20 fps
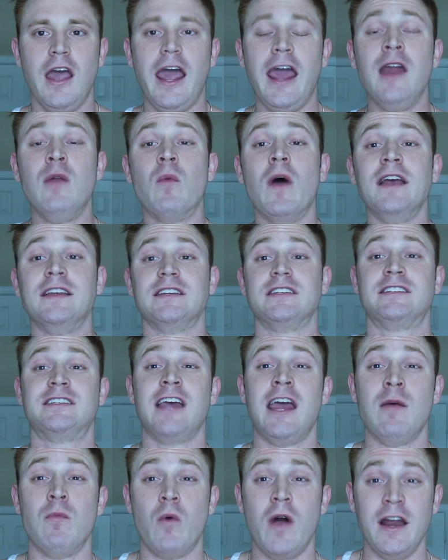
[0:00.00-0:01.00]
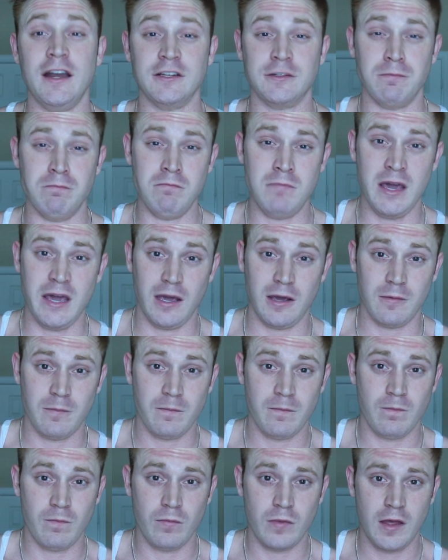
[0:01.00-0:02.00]
and weighs the same weight as me.
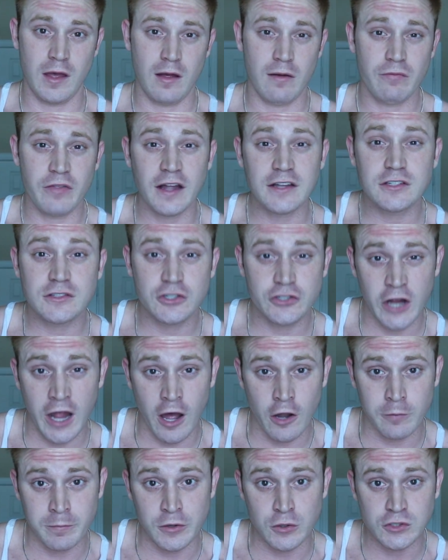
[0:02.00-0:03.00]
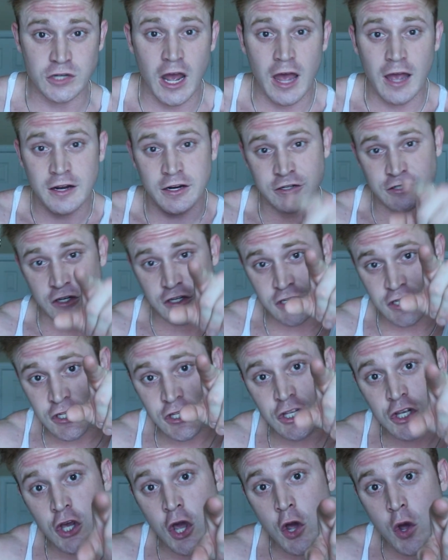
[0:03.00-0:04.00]
That's child abuse. Because it's
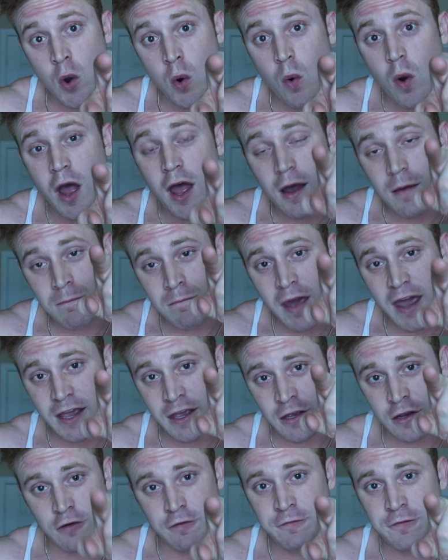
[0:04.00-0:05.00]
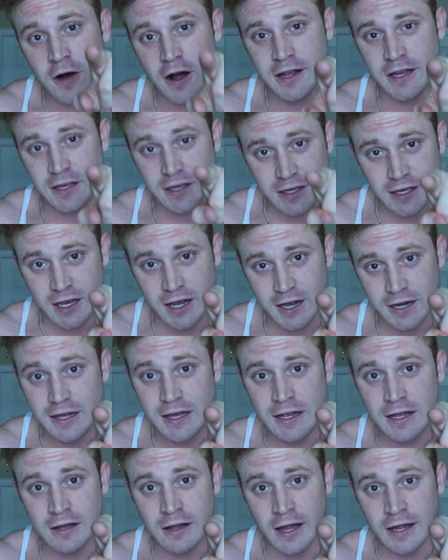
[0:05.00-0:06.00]
you making your fucking kid
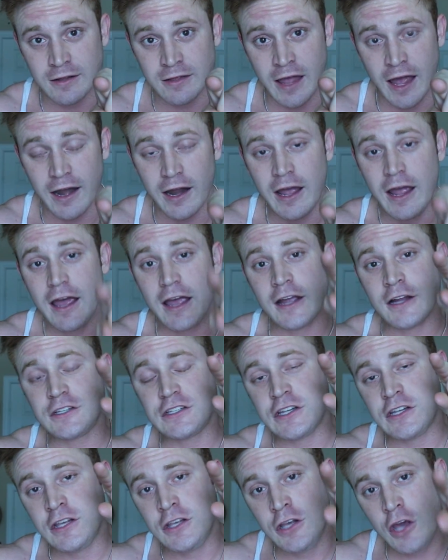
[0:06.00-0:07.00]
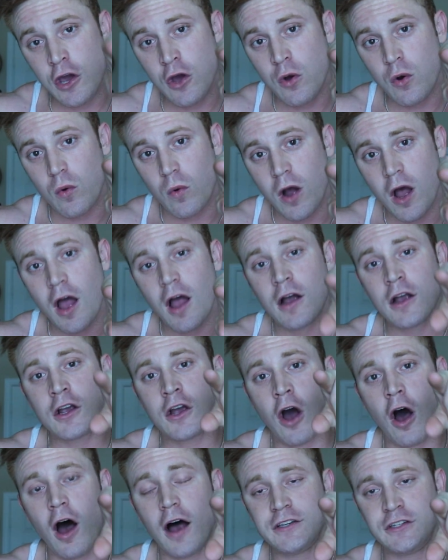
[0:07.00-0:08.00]
eat like that. It's you
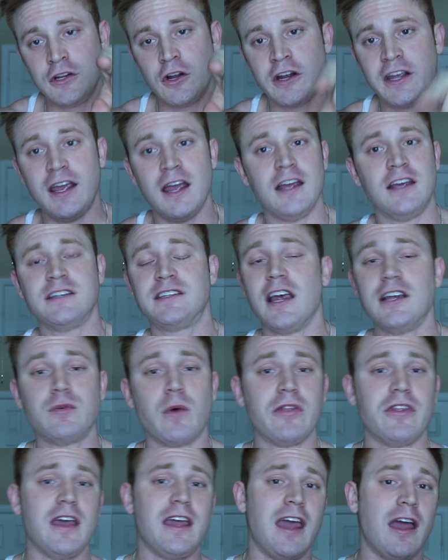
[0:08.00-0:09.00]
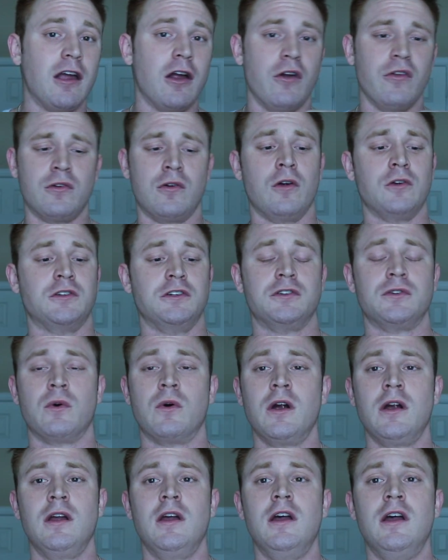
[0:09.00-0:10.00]
causing your kid, because guess what? They can't go to the grocery
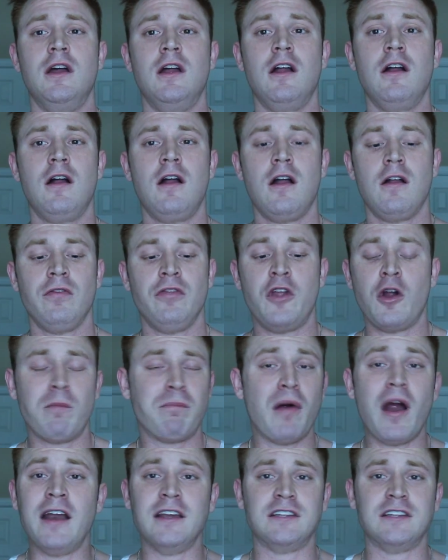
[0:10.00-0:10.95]
store. Their brain